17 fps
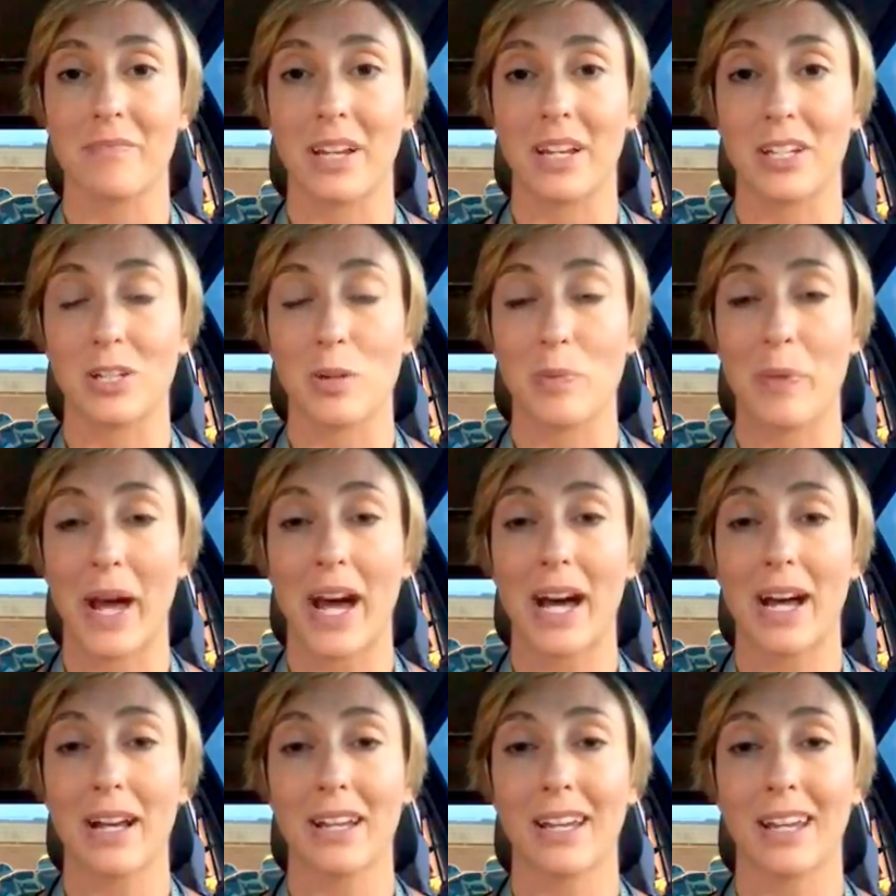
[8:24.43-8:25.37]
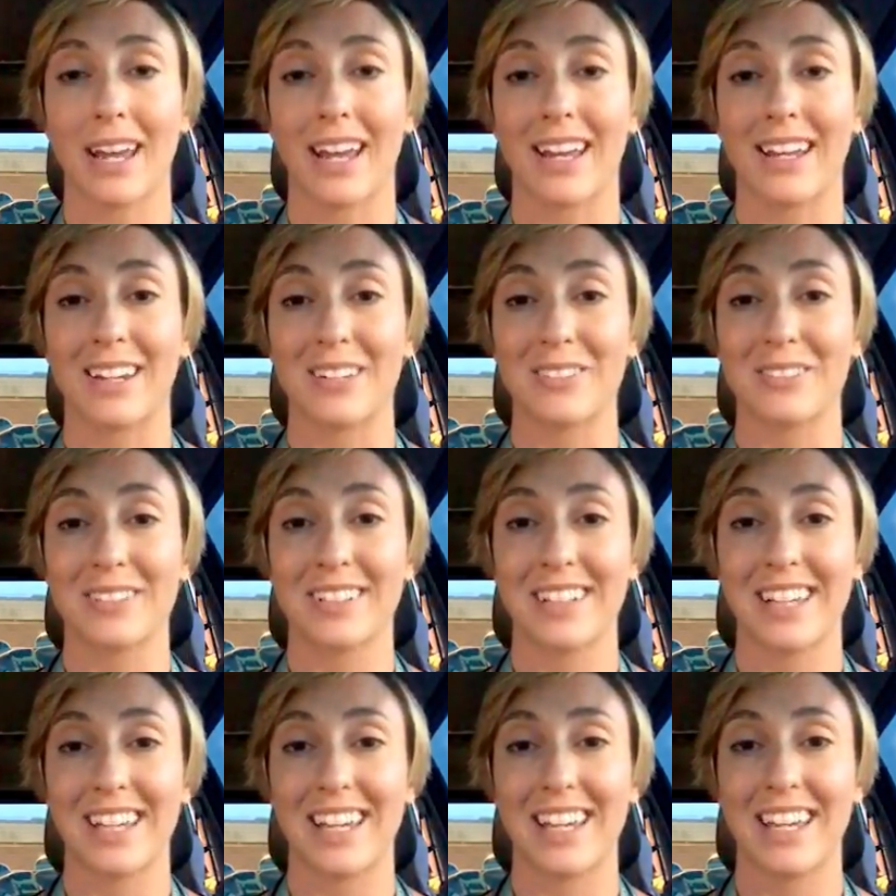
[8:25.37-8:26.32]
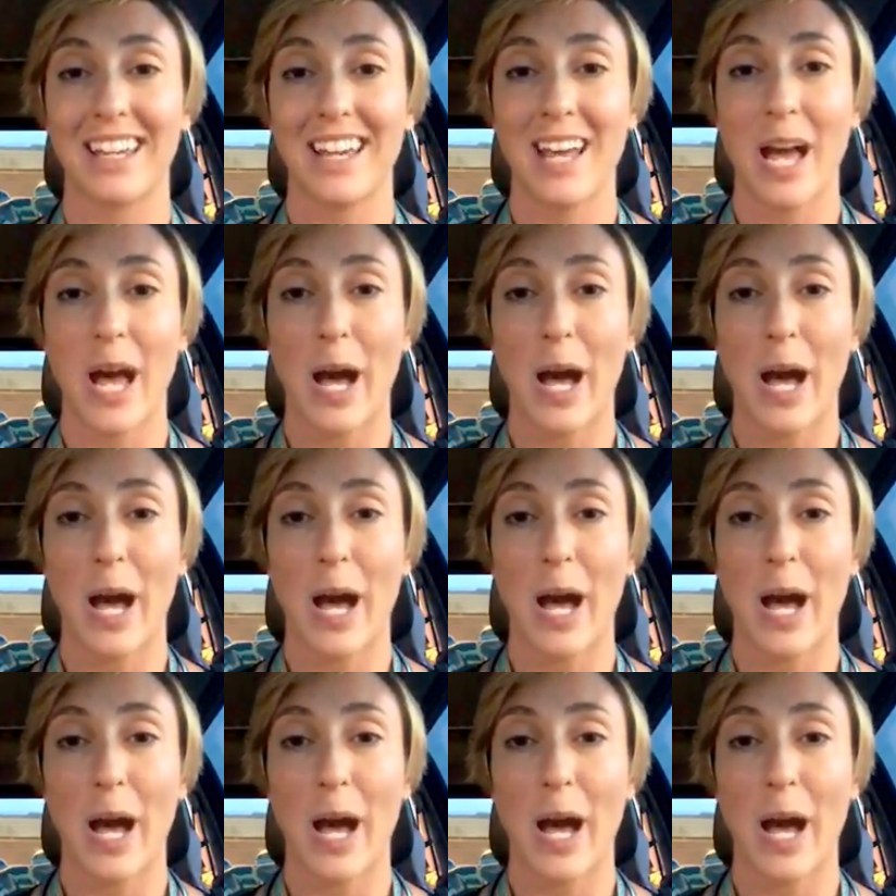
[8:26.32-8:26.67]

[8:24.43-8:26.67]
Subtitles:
a year back, and it really